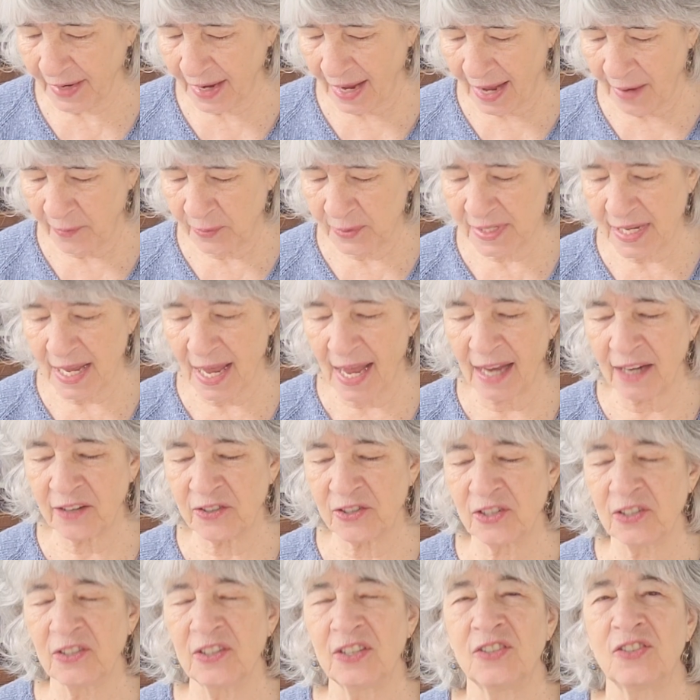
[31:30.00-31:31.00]
I was
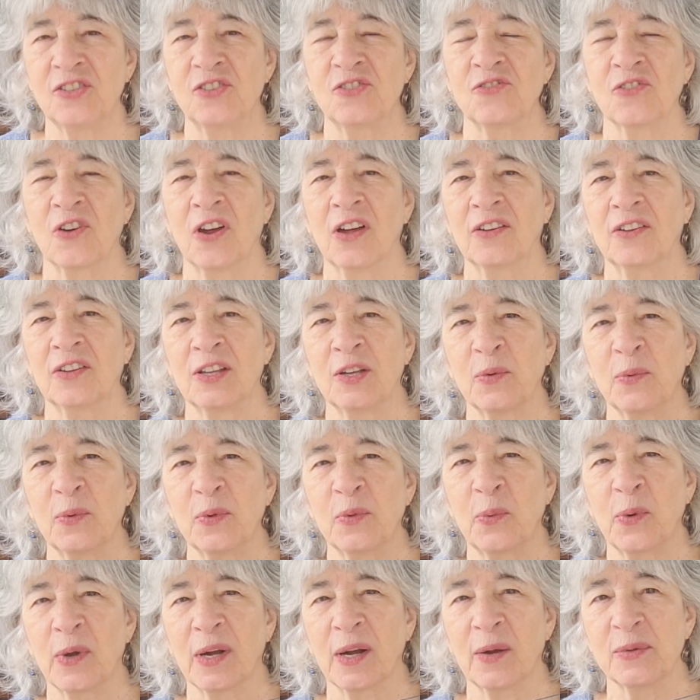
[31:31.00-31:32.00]
actually struggling
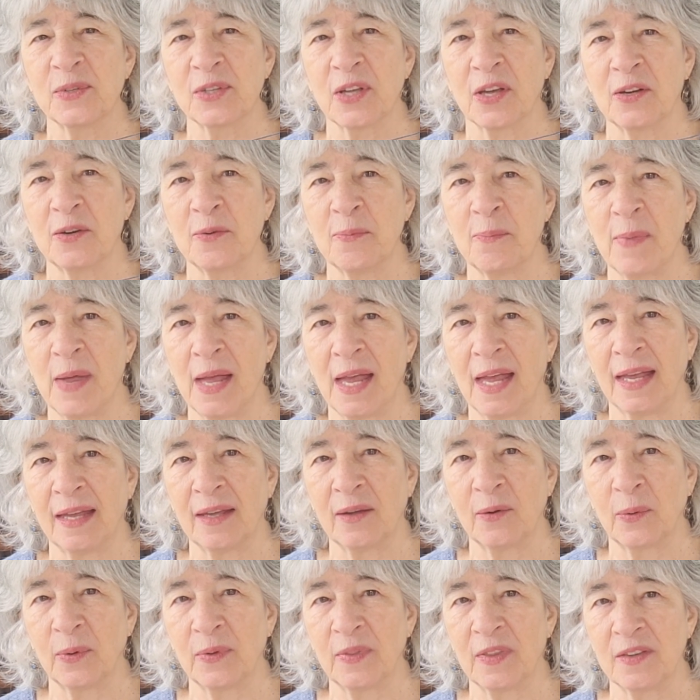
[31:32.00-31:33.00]
with what I was going to
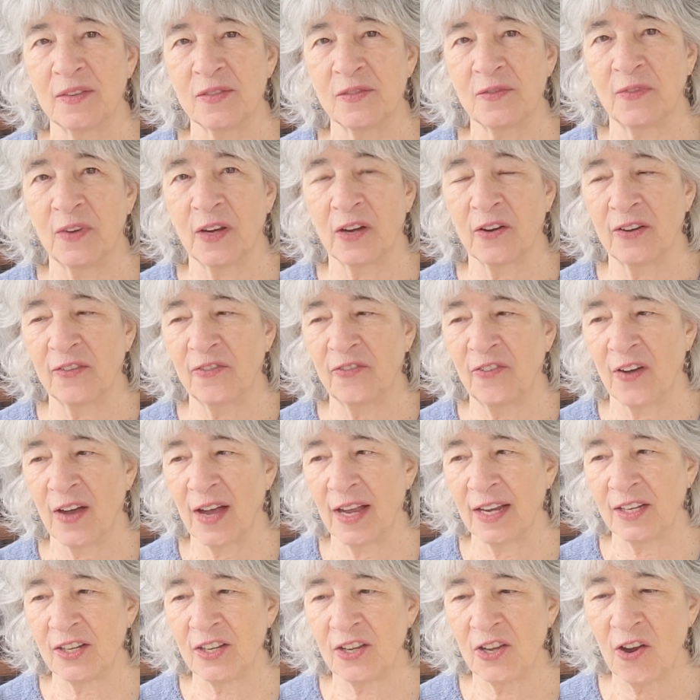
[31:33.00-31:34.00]
make with this very
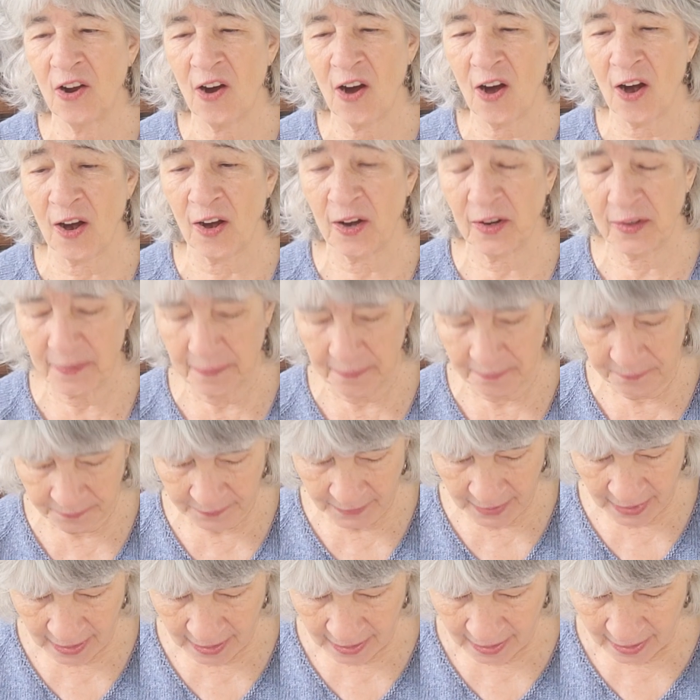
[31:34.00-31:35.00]
fine yarn.
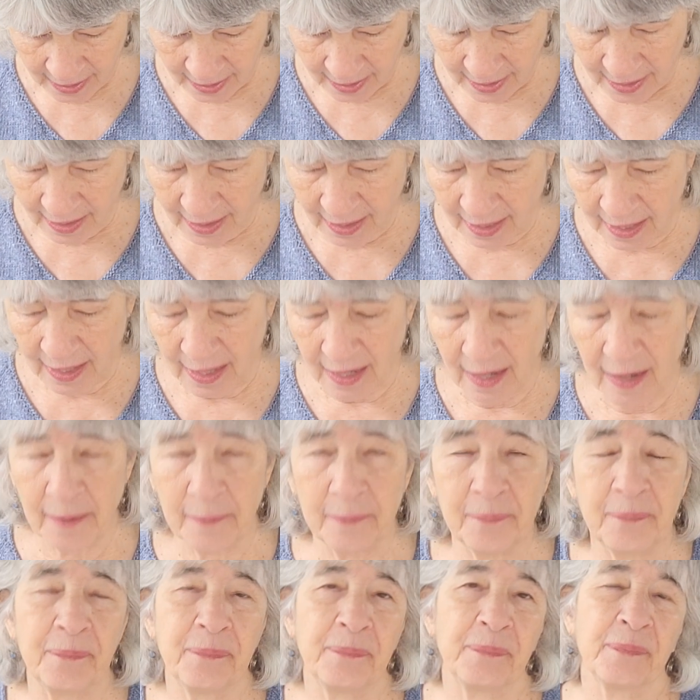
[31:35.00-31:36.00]

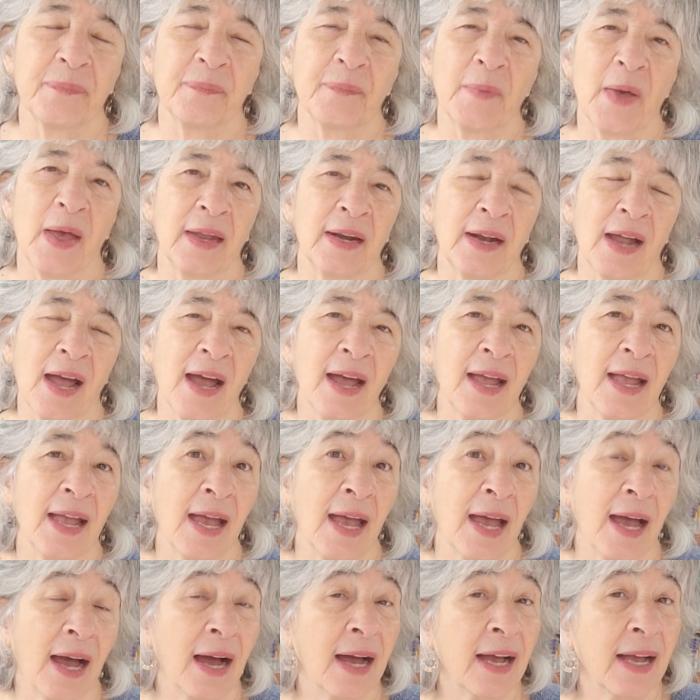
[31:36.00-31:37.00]
Um, and
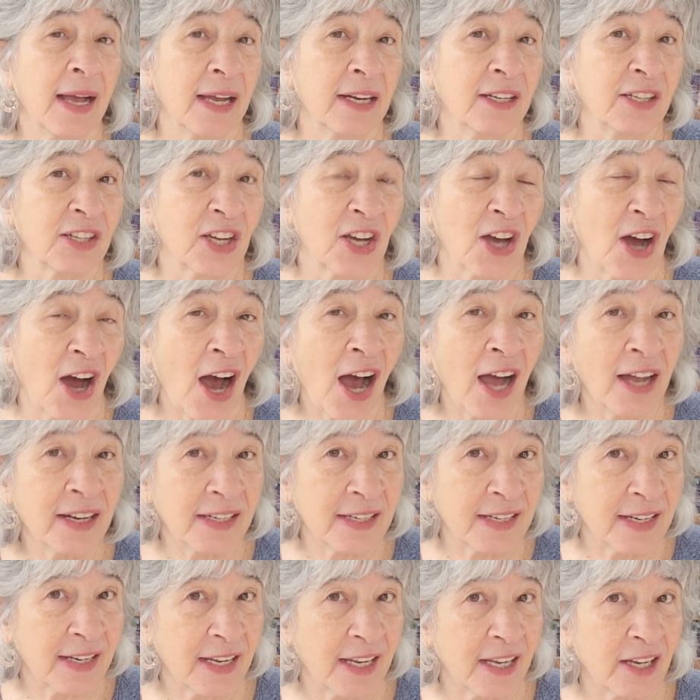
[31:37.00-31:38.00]
I, I had
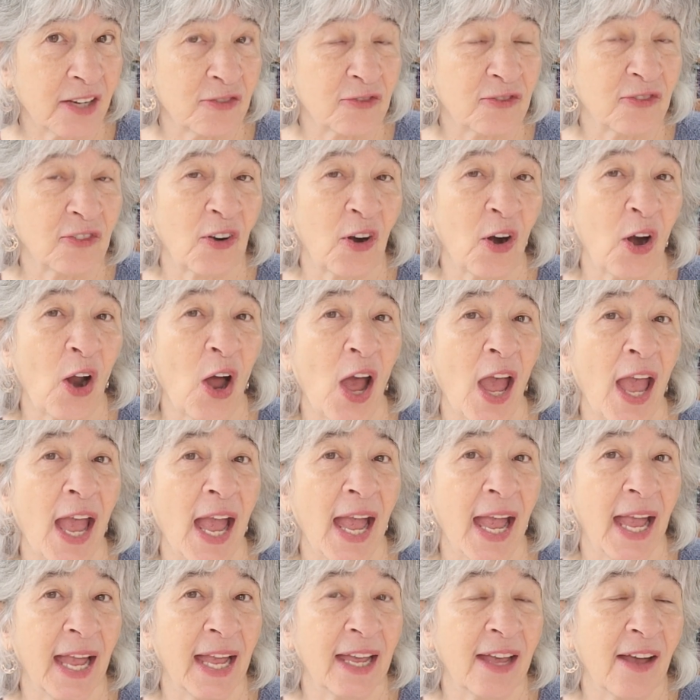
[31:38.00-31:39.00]
gotten it for
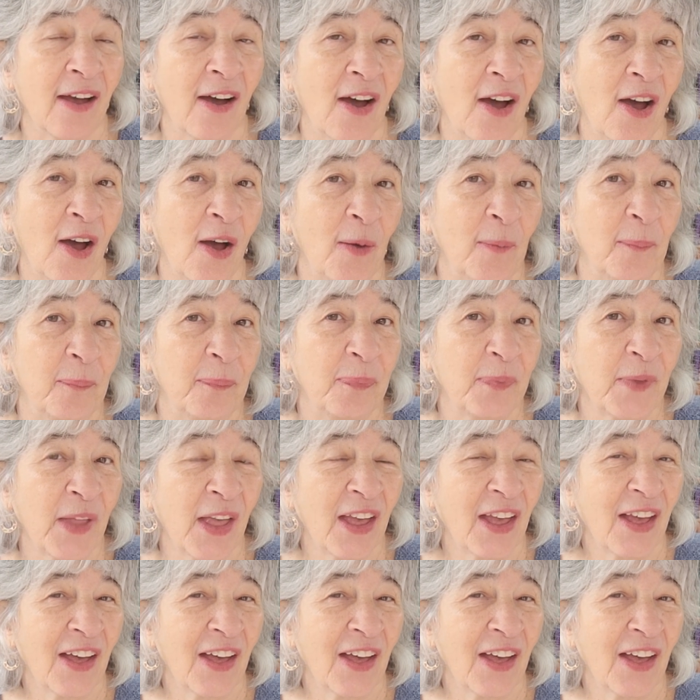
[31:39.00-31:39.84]
a, um,